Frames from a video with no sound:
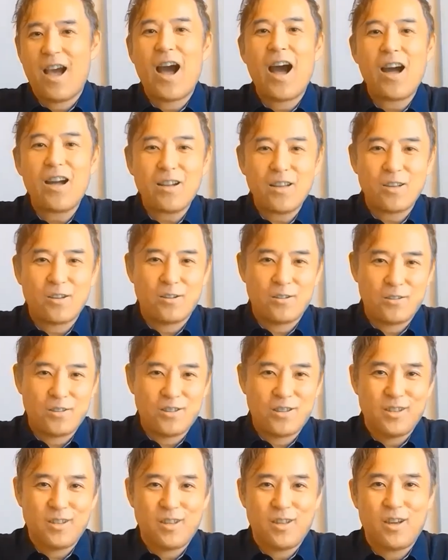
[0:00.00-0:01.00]

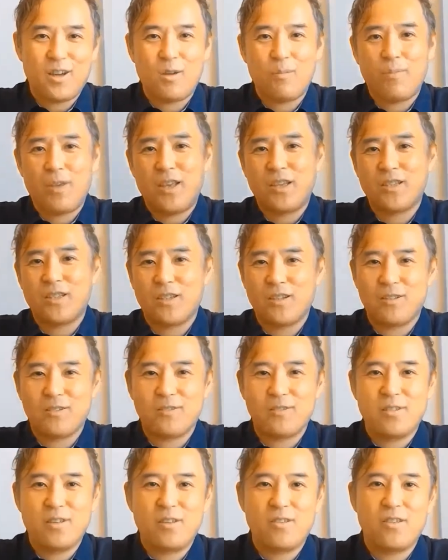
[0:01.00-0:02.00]
Articles are based
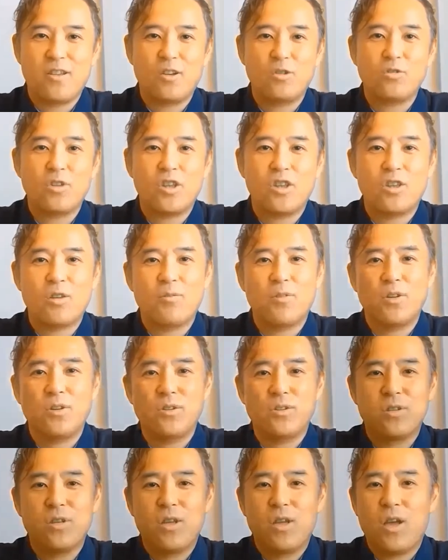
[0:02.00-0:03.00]
on those
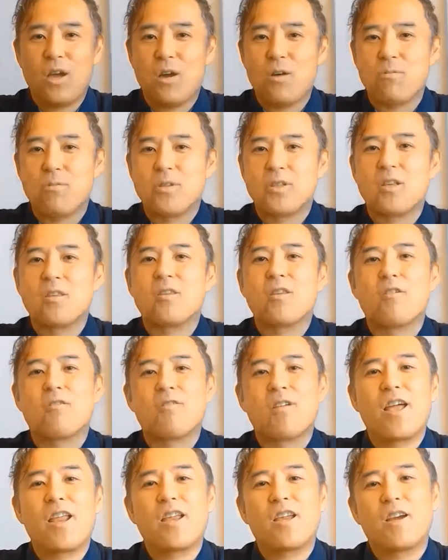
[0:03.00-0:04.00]
interviews with the
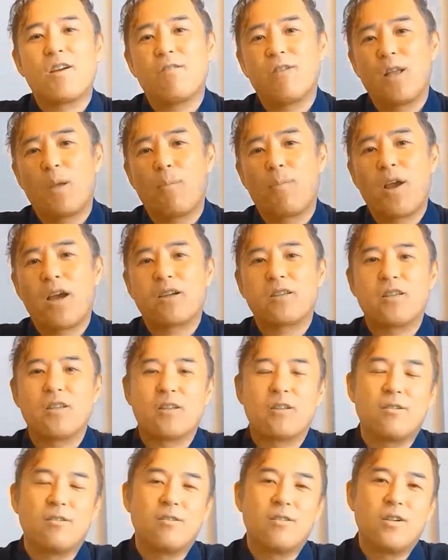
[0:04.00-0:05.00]
theoretical and
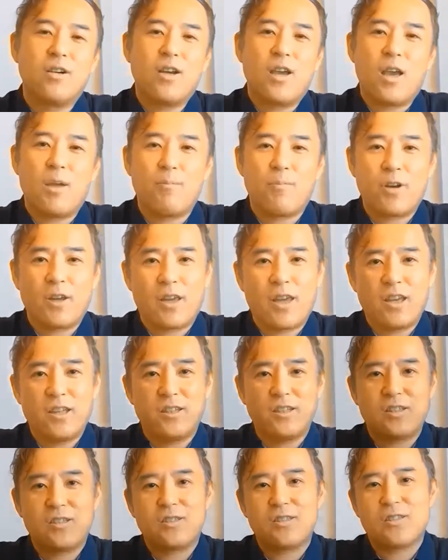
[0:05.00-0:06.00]
practical
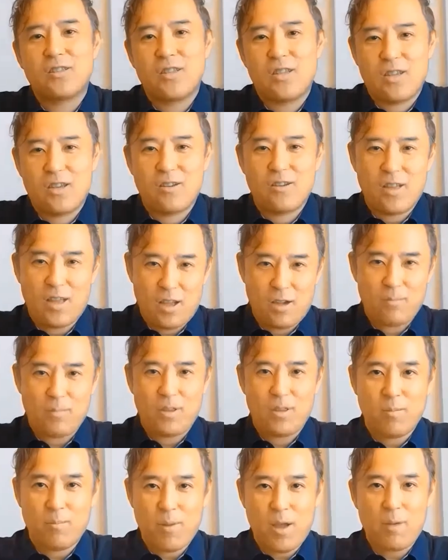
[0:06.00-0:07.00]
implications that have
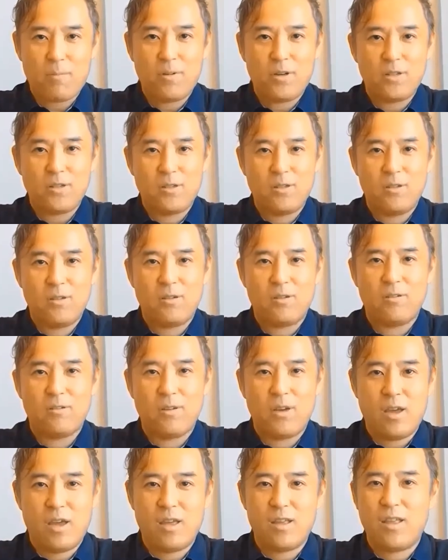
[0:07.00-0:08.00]
been published
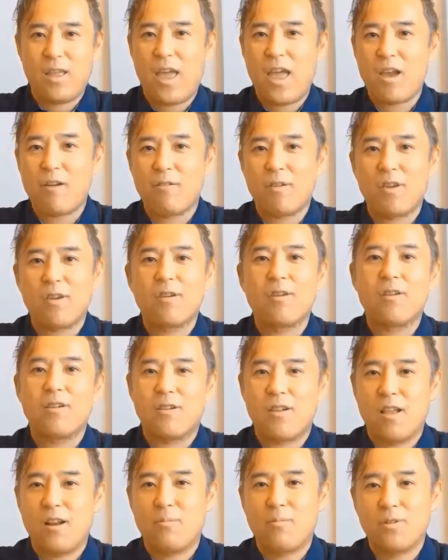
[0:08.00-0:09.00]
in area
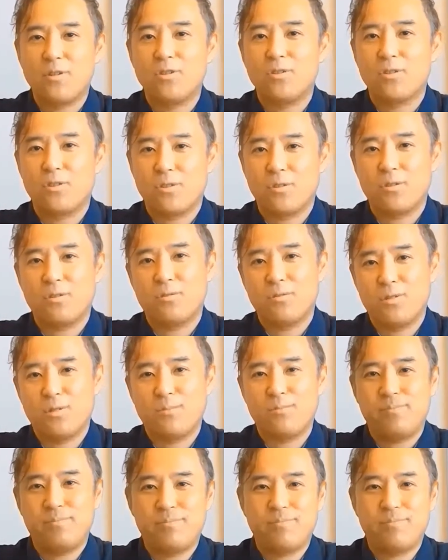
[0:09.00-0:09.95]
relevant journals.